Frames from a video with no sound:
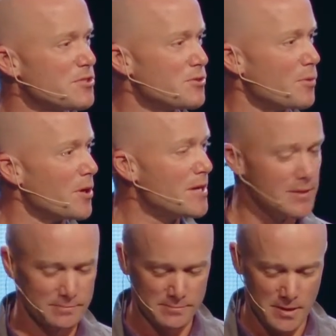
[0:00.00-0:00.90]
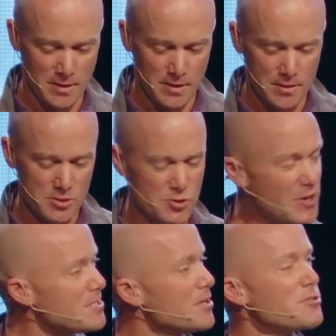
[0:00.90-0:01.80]
story. Just
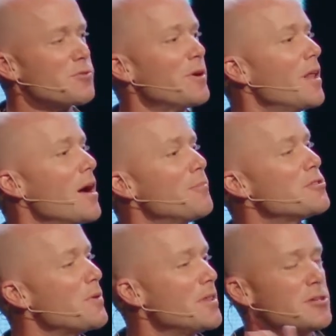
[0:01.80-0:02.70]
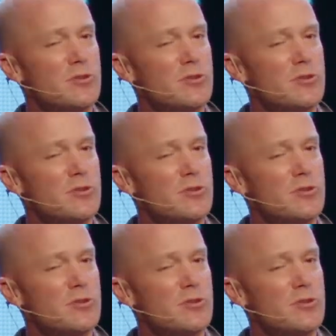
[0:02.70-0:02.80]
tracing the storyline between the